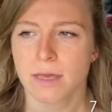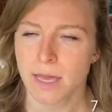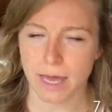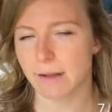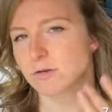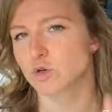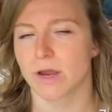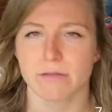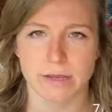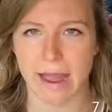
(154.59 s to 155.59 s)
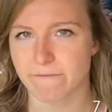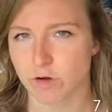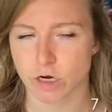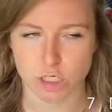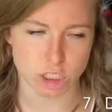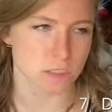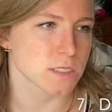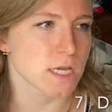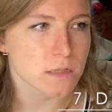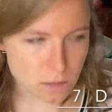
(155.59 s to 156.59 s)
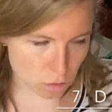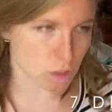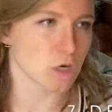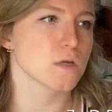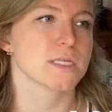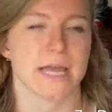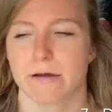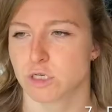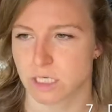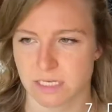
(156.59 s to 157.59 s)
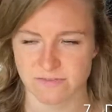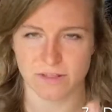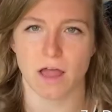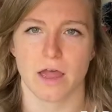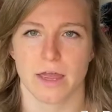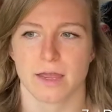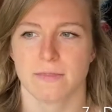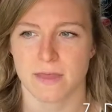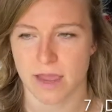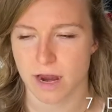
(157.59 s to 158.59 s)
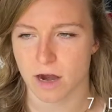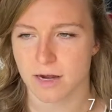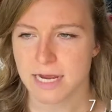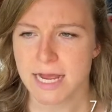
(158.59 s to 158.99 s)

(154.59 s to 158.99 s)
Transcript: And I'm trailing after her. She looks like a little Girl Scout. She's flying in the air.